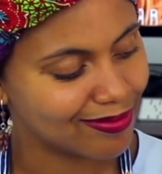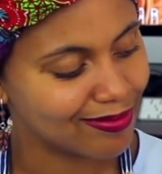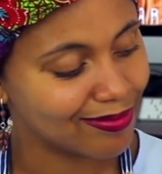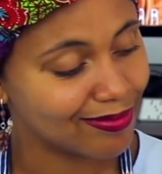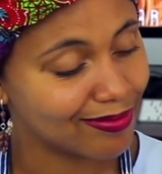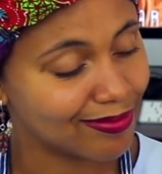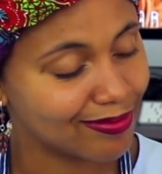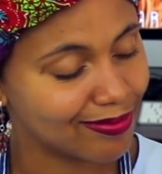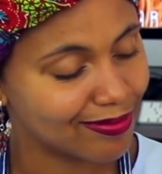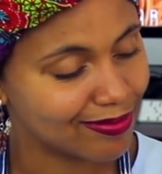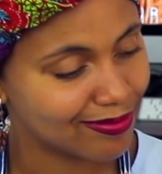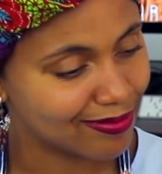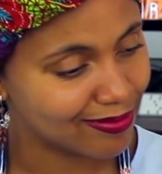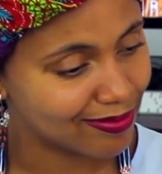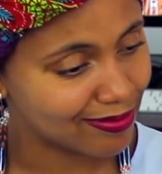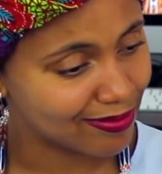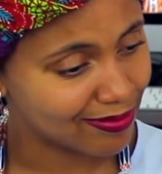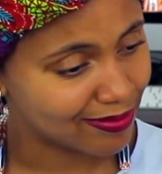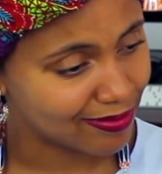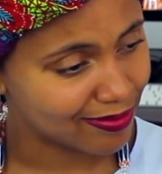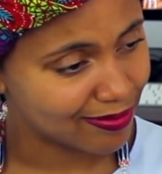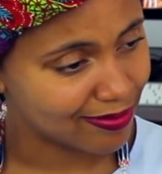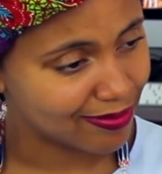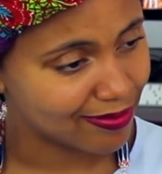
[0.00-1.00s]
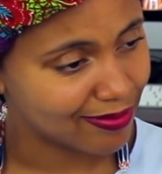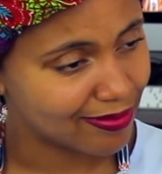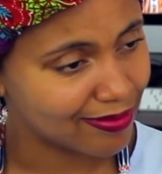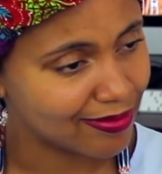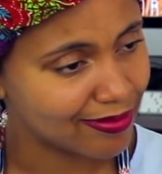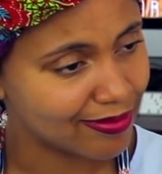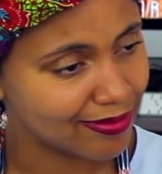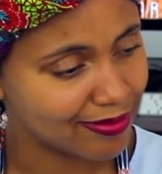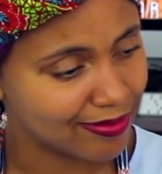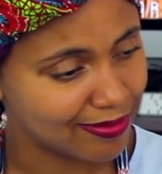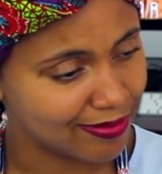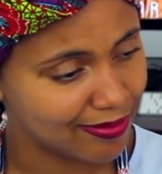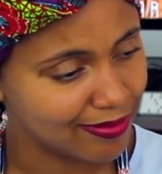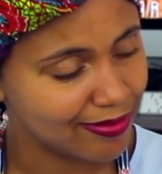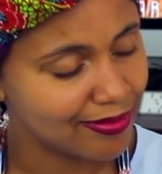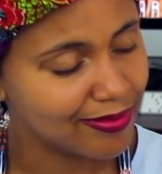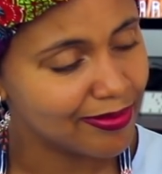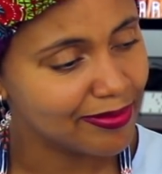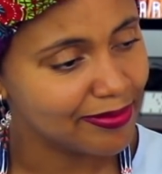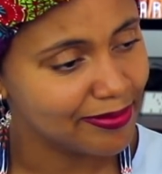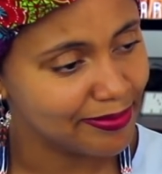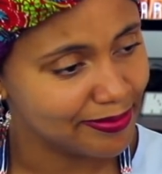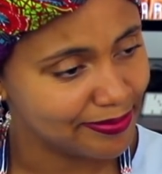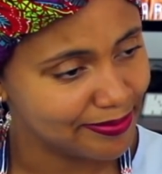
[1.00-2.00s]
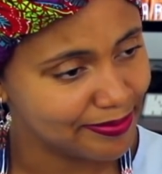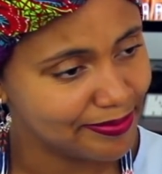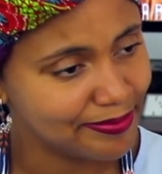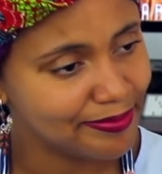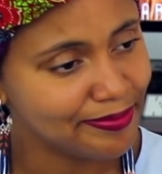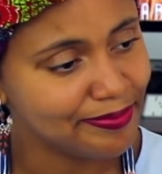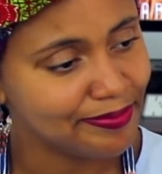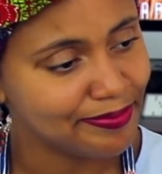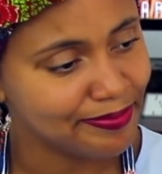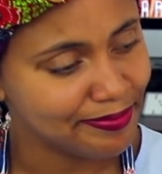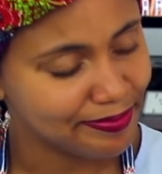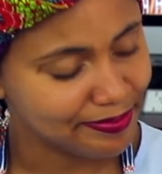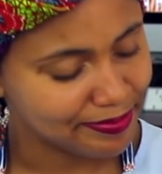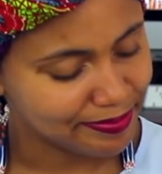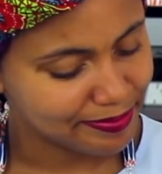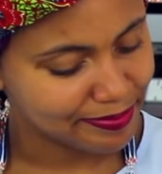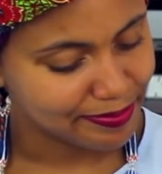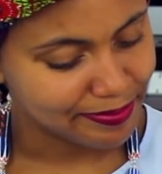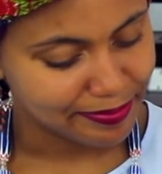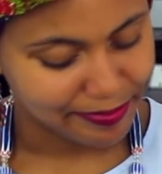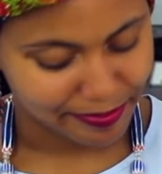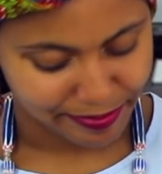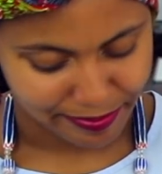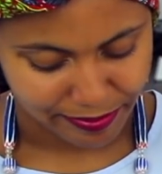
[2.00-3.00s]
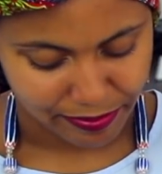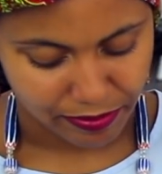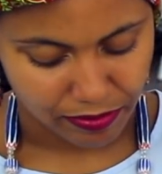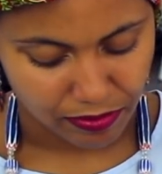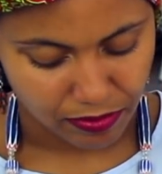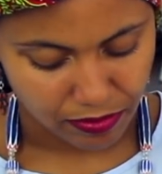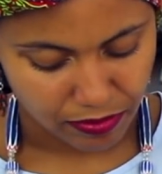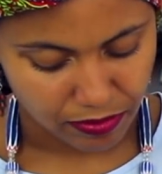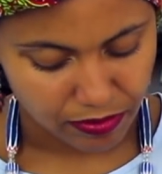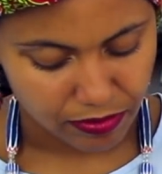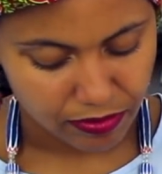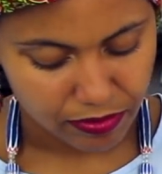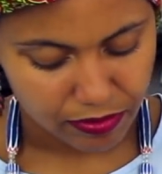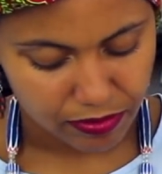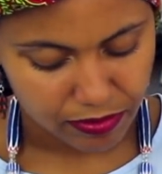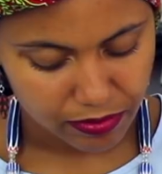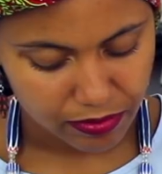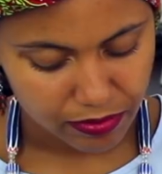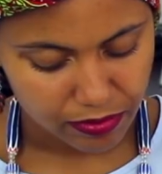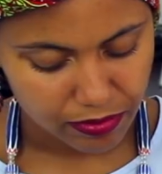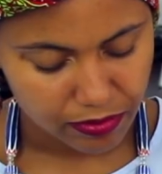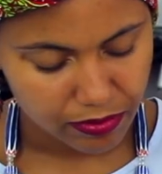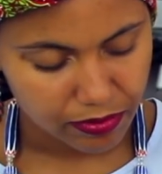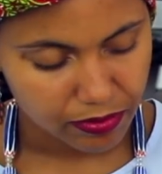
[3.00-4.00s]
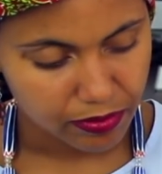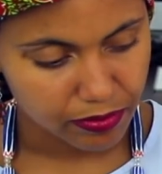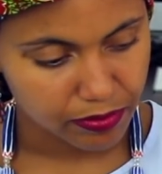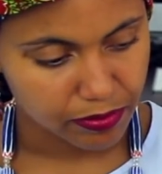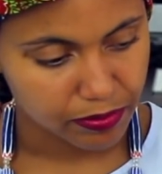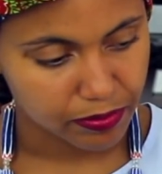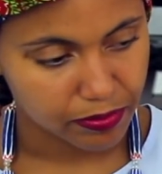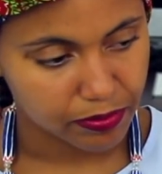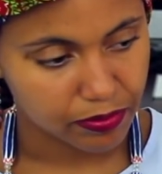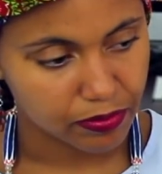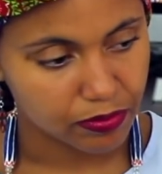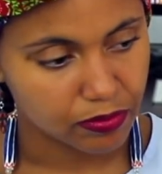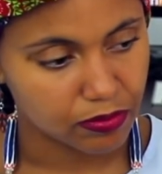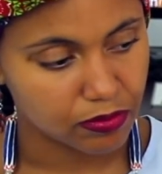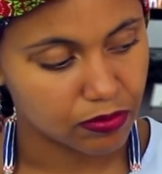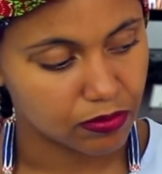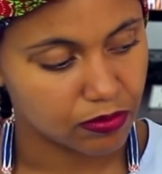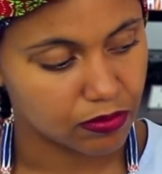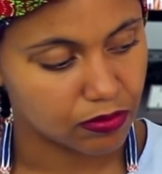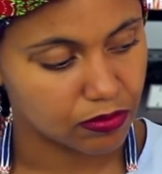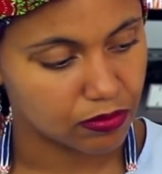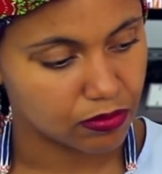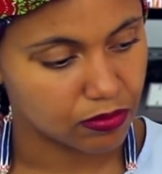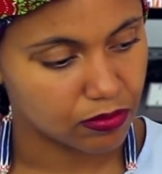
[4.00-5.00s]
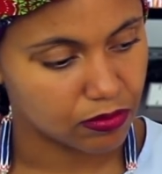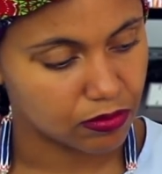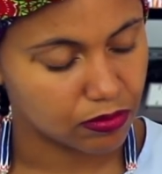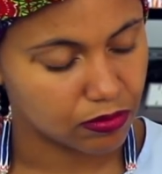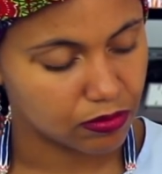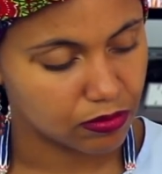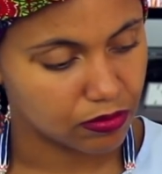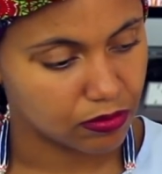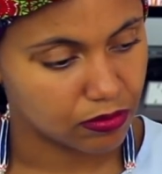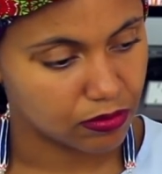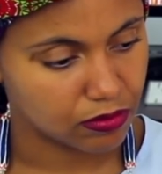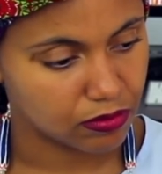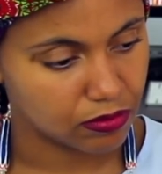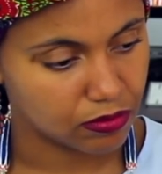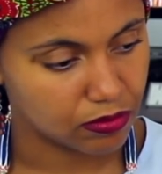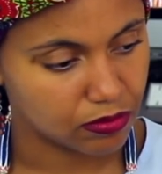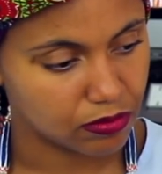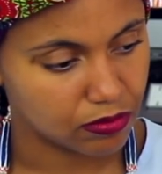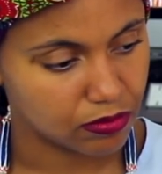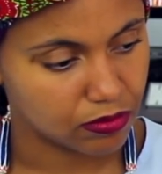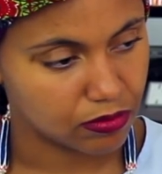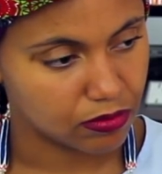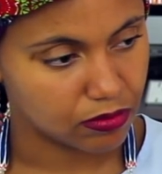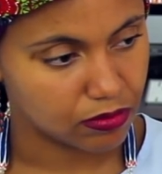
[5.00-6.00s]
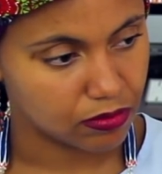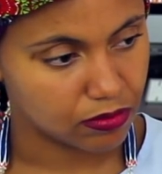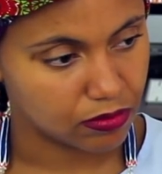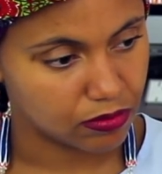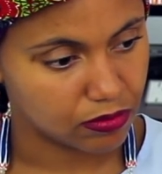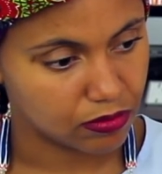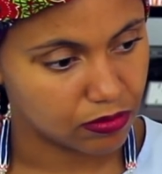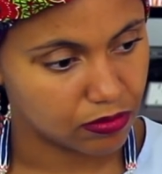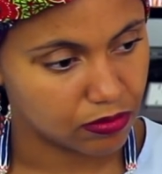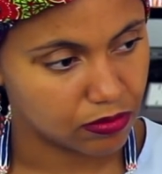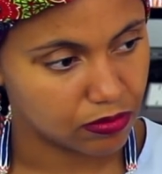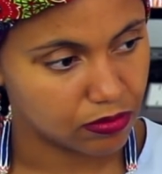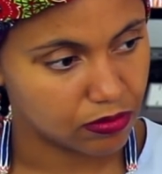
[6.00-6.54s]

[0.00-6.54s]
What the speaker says: No words are spoken by the person on screen.